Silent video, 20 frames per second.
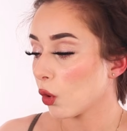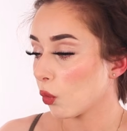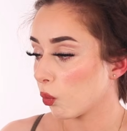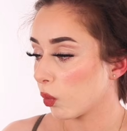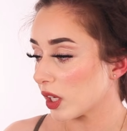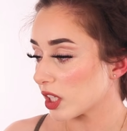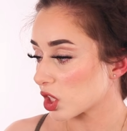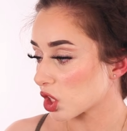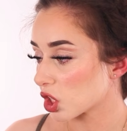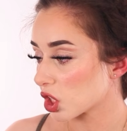
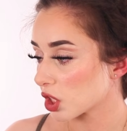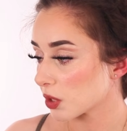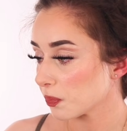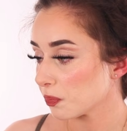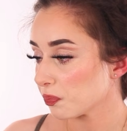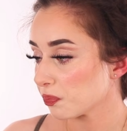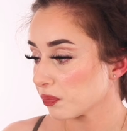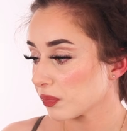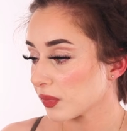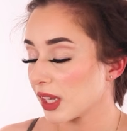which
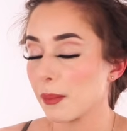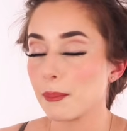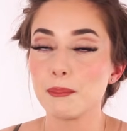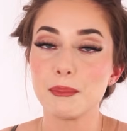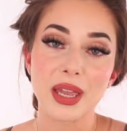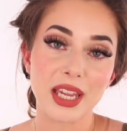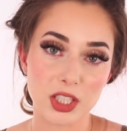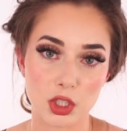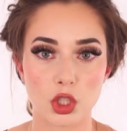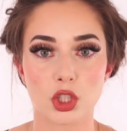
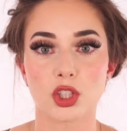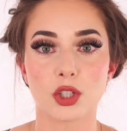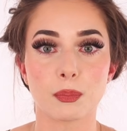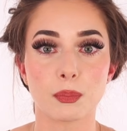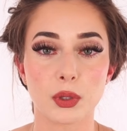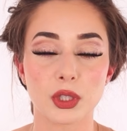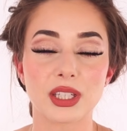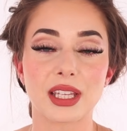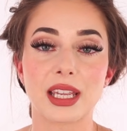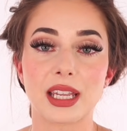make sure to
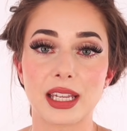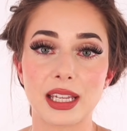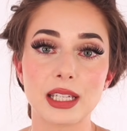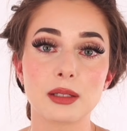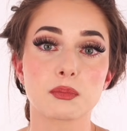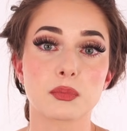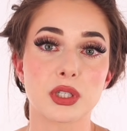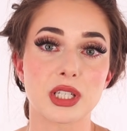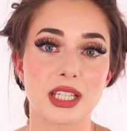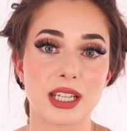put
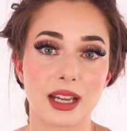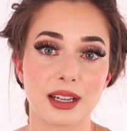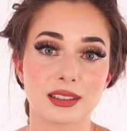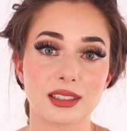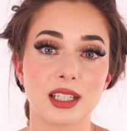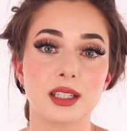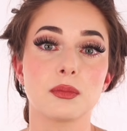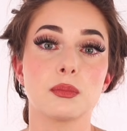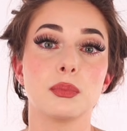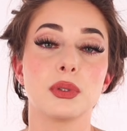heat
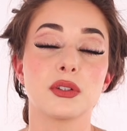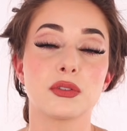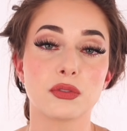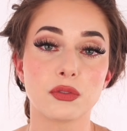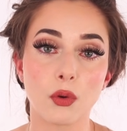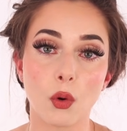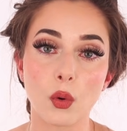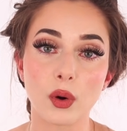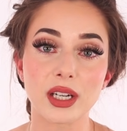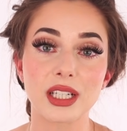protectant
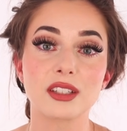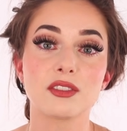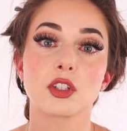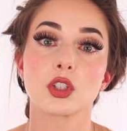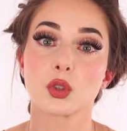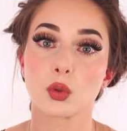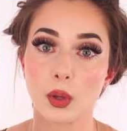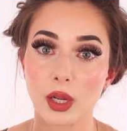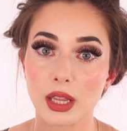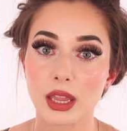before
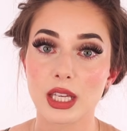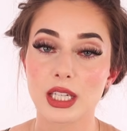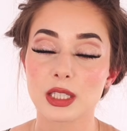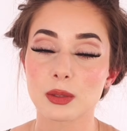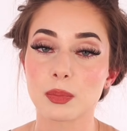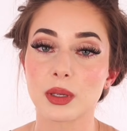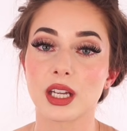even doing this,